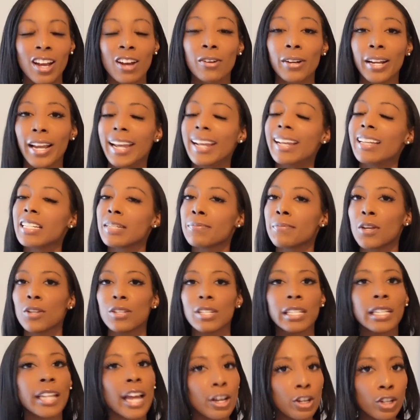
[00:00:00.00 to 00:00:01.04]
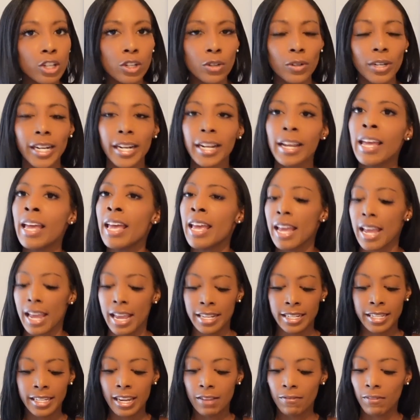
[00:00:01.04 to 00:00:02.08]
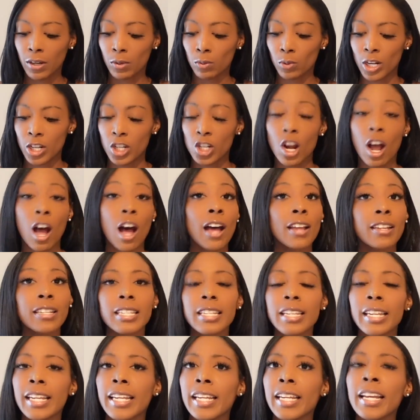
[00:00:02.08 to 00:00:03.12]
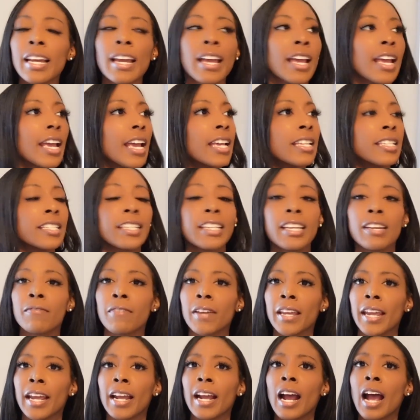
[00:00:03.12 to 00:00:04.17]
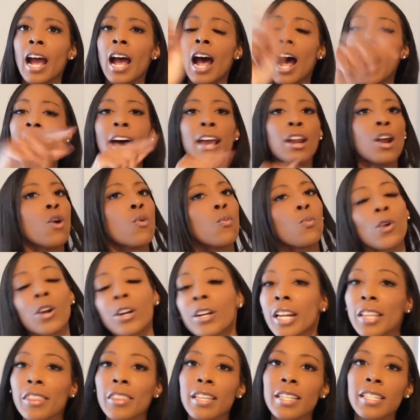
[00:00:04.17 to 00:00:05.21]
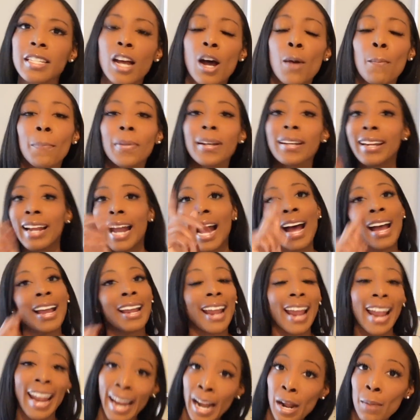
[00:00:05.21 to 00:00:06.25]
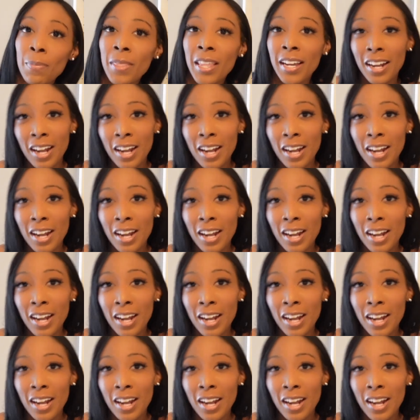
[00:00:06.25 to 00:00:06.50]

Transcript: Okay, it smells luxury, it's giving rich auntie, it's giving, I don't work at this company, I am the